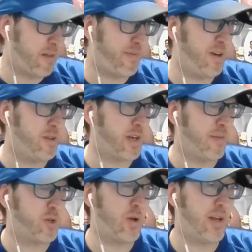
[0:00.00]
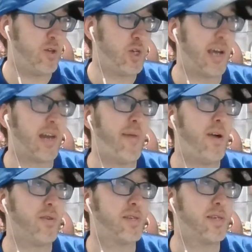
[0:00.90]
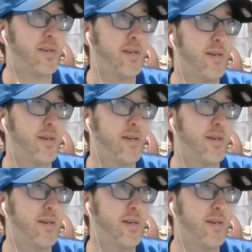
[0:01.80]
the field. A couple trainers checking him out.